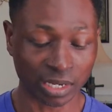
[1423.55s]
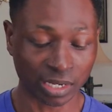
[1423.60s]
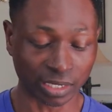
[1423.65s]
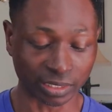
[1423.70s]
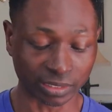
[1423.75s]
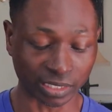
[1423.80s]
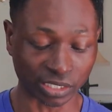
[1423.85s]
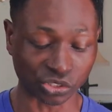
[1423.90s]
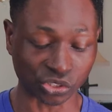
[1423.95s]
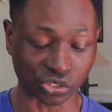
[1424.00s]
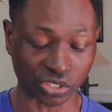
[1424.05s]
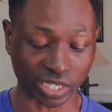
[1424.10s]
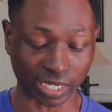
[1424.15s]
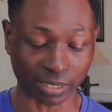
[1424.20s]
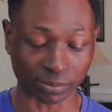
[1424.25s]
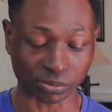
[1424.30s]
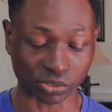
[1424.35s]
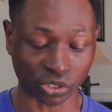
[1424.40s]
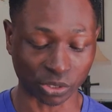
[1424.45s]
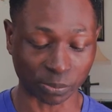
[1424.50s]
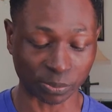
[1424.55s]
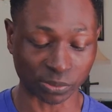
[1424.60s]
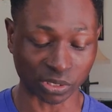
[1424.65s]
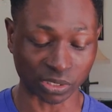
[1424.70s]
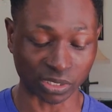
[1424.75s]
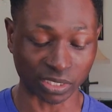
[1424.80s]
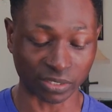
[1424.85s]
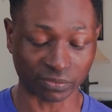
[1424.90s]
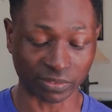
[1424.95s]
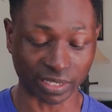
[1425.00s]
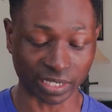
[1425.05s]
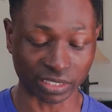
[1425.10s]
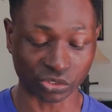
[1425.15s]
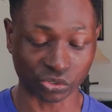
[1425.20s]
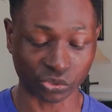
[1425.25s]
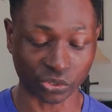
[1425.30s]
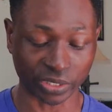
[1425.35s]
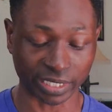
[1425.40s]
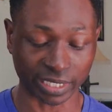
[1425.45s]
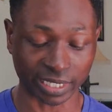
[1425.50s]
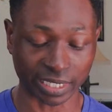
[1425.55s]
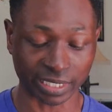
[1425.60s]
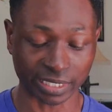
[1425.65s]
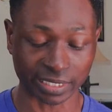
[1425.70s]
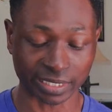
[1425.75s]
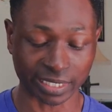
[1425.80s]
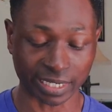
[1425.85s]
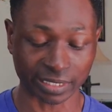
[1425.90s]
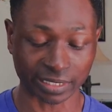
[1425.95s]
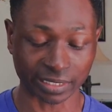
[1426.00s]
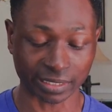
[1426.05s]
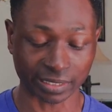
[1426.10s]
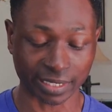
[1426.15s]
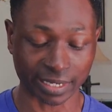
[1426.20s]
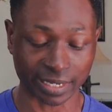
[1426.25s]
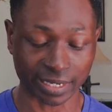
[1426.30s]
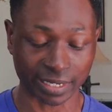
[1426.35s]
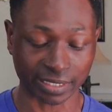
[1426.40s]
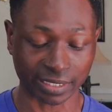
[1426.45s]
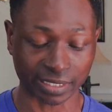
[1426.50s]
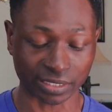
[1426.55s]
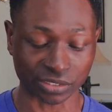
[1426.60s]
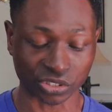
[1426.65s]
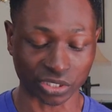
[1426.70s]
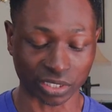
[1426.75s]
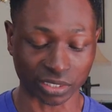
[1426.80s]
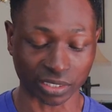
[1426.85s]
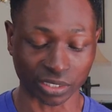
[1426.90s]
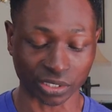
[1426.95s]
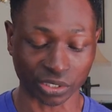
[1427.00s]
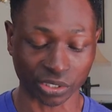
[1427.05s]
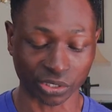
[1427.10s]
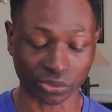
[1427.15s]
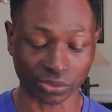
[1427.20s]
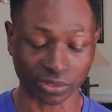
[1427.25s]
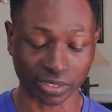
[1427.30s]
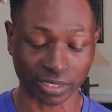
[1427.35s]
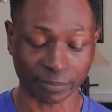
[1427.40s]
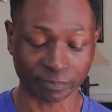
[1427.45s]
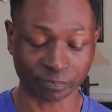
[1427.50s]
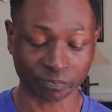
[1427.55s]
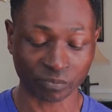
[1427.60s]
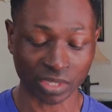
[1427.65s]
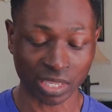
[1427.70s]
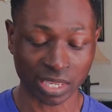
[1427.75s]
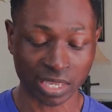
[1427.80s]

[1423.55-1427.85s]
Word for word: Uh, they should take up serpents, and if they drink any deadly thing, it shall not hurt them.